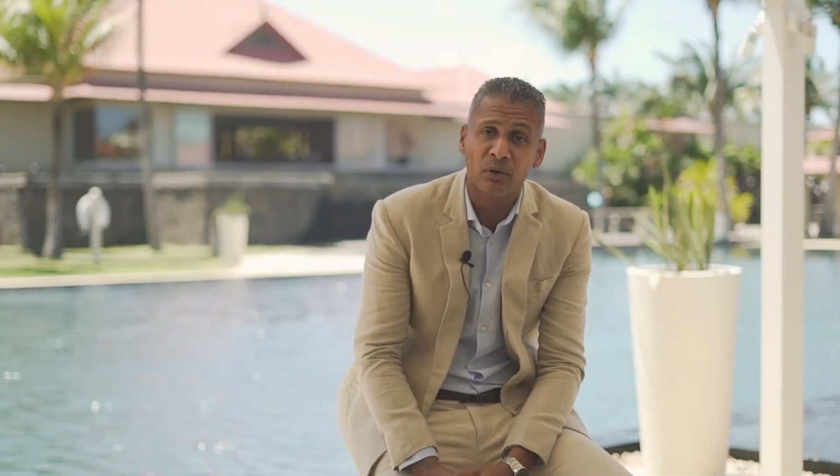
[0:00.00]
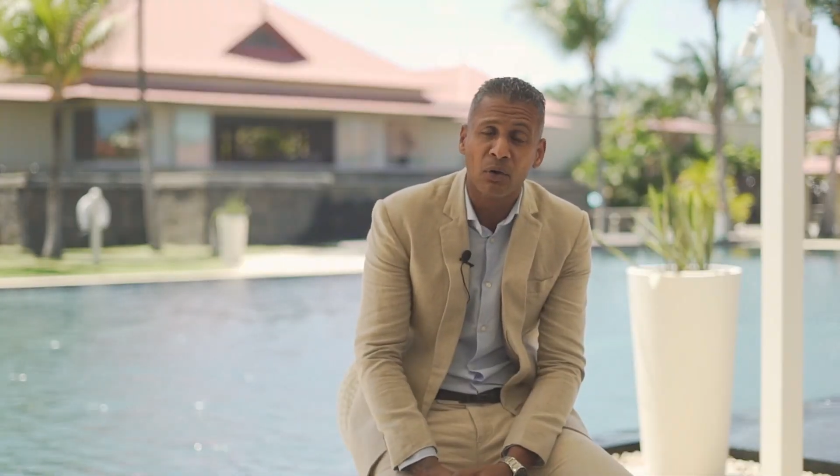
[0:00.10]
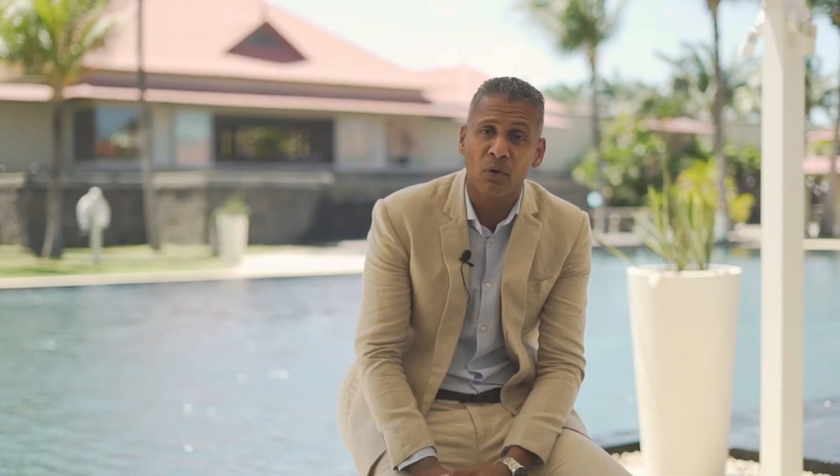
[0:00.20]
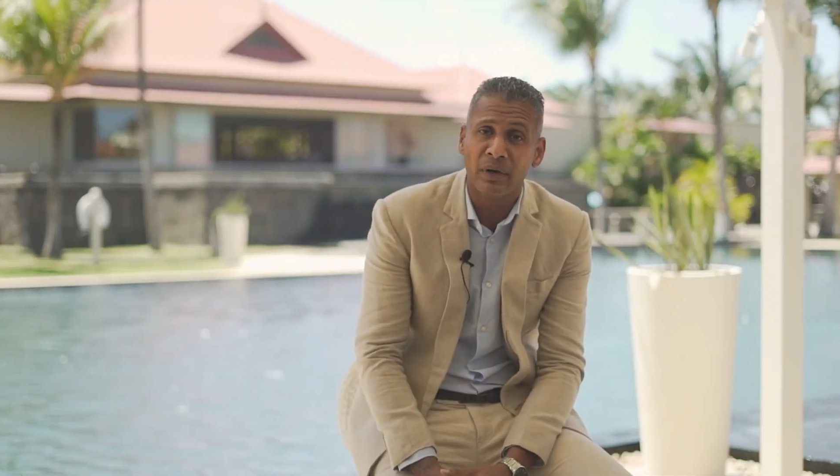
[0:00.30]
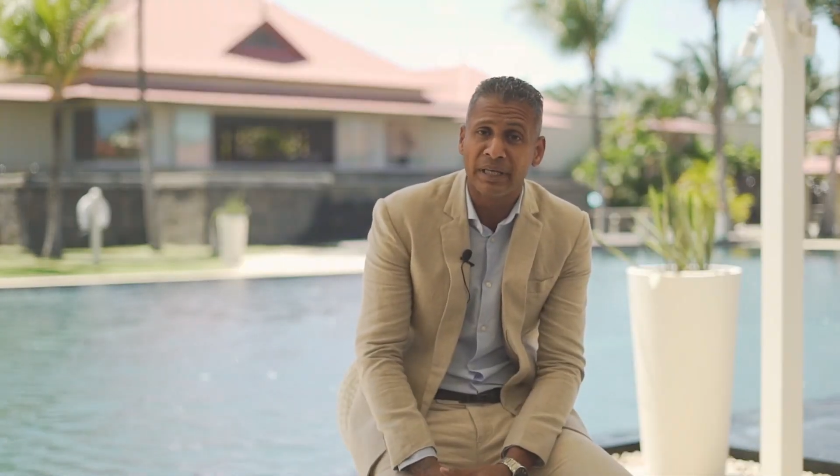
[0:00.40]

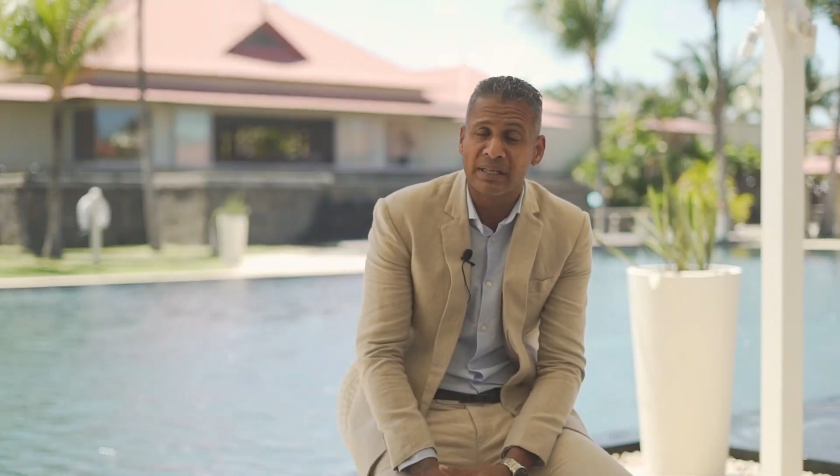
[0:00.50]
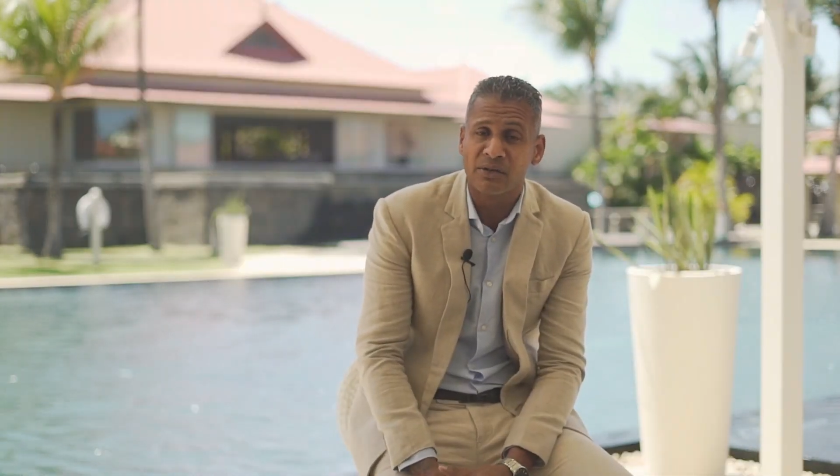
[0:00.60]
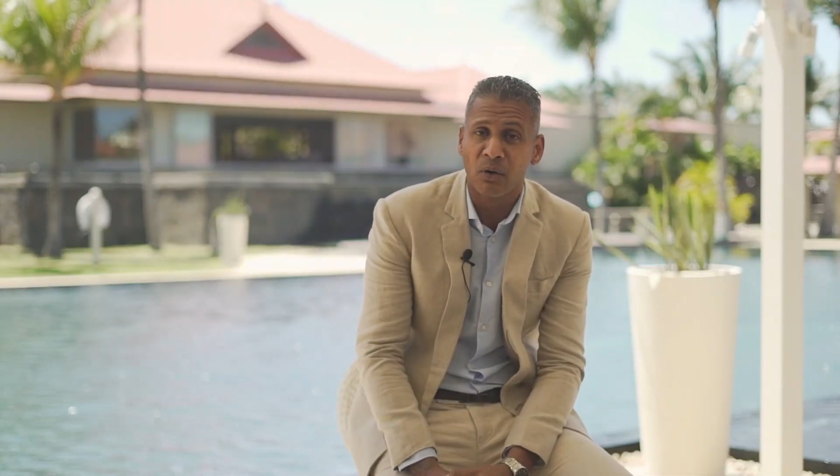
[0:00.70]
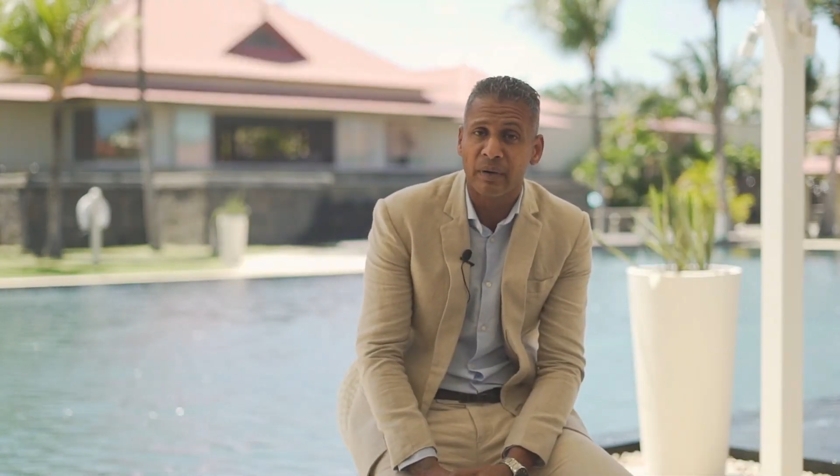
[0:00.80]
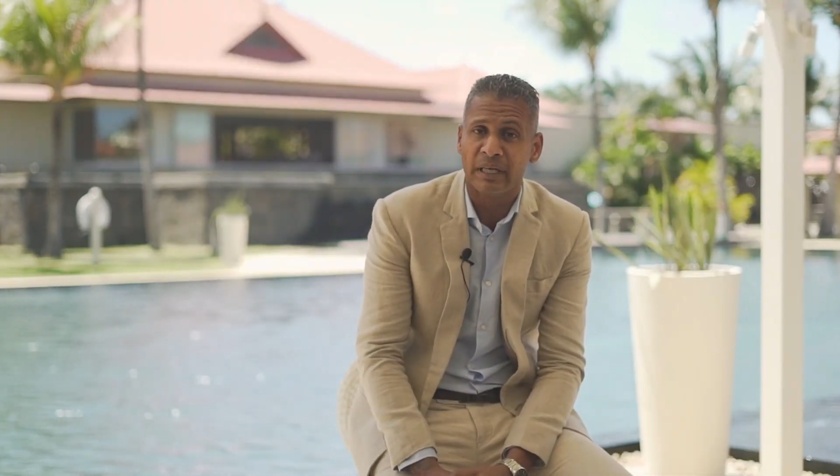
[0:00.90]
Coco needs
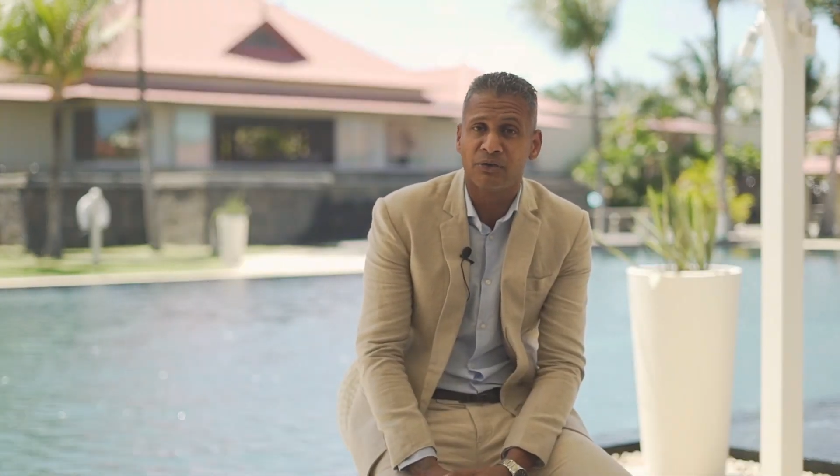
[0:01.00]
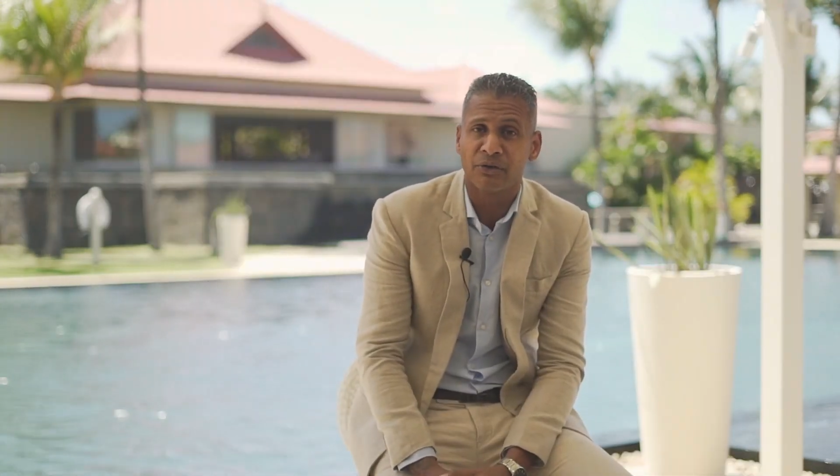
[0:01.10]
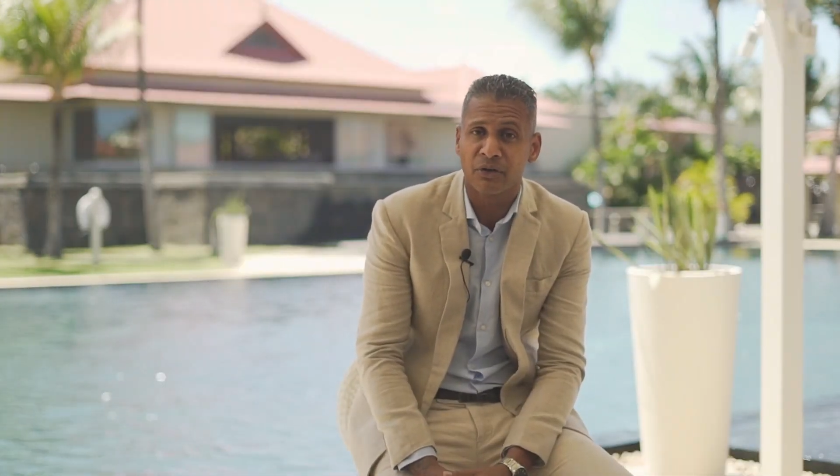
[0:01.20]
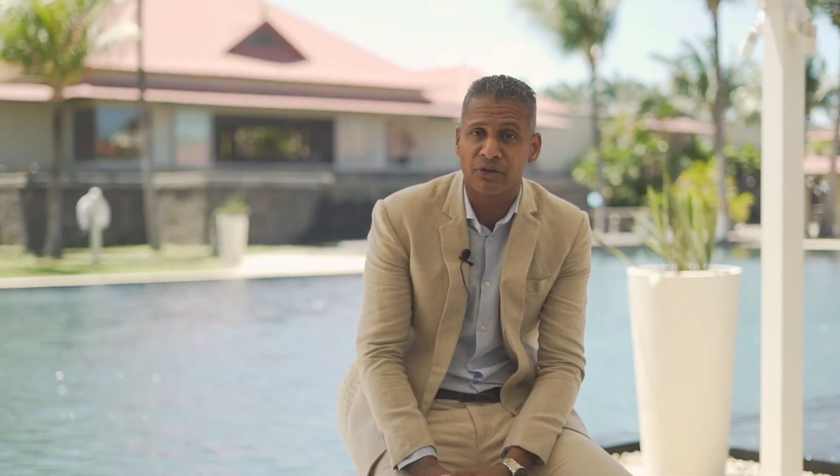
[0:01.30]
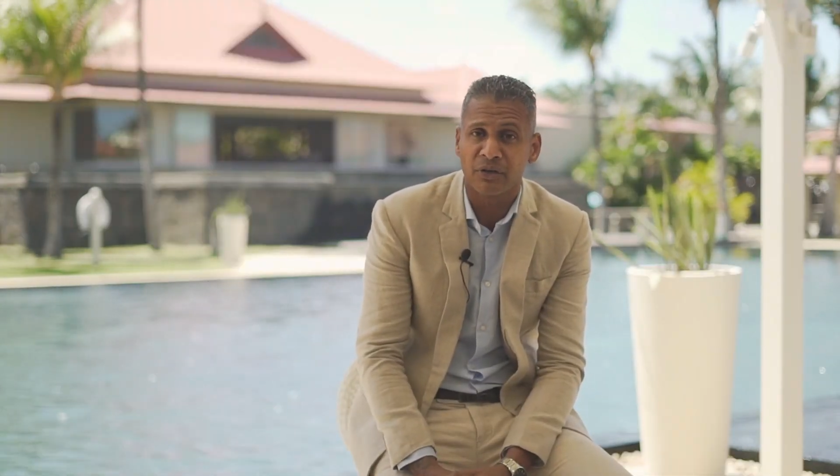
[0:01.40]
no
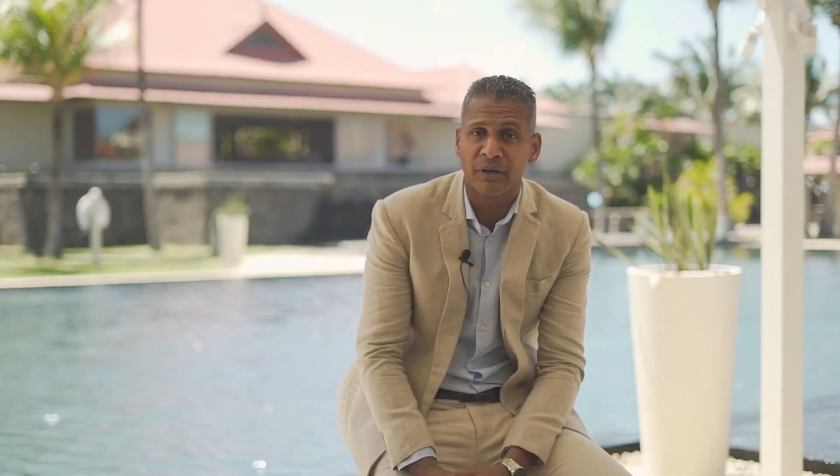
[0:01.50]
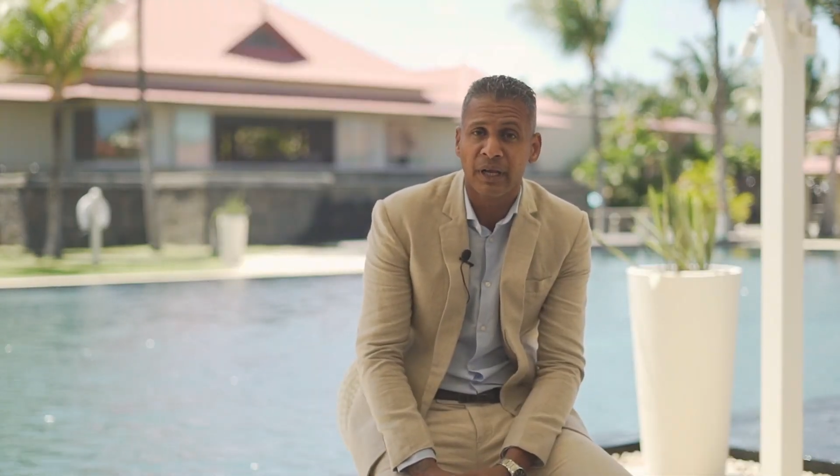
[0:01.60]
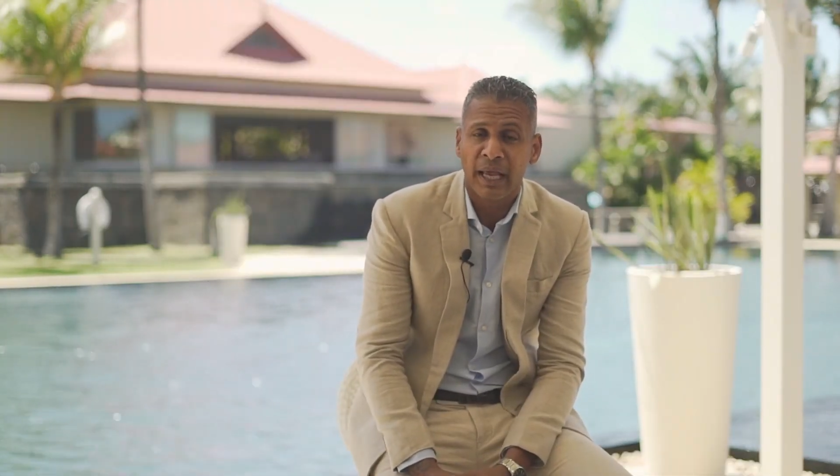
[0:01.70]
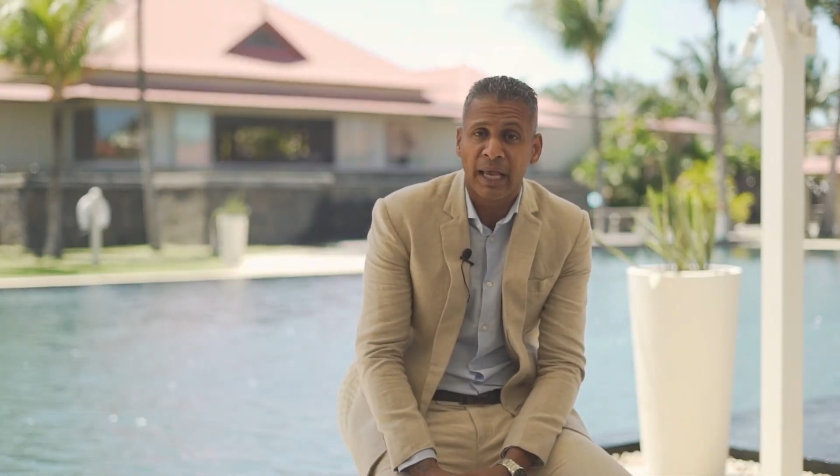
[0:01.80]
introduction,